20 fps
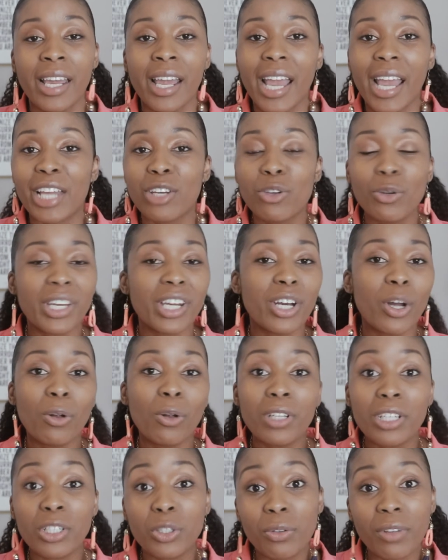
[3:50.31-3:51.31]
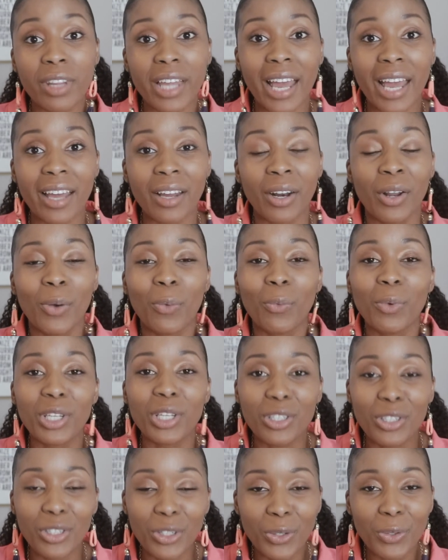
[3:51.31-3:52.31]
And you can only do that
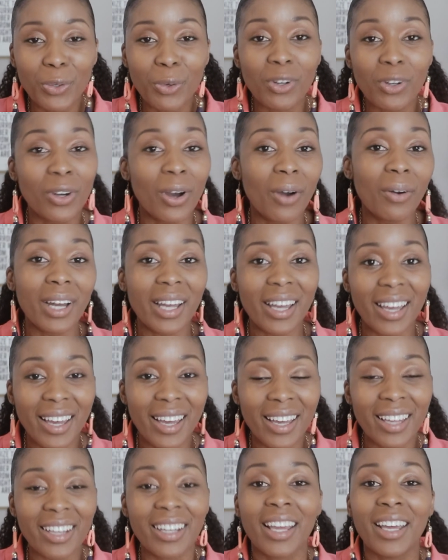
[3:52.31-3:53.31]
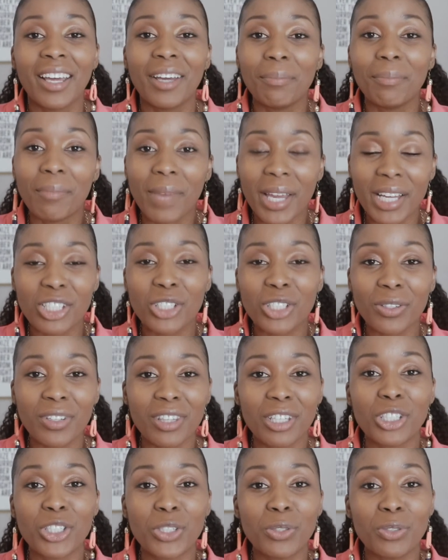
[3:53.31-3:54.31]
when you go ahead, make sure
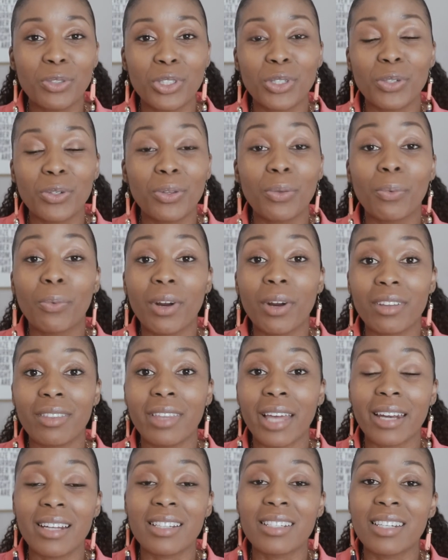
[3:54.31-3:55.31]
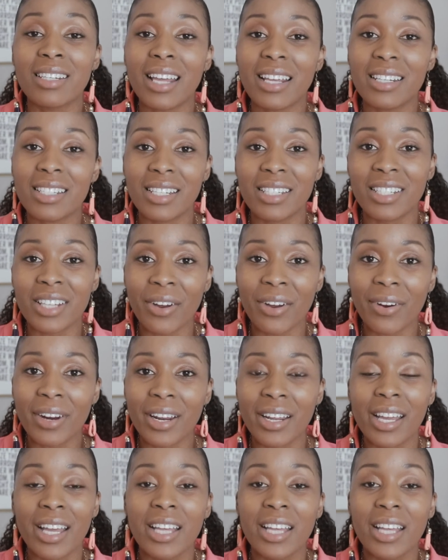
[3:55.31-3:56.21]
that you do the work that is necessary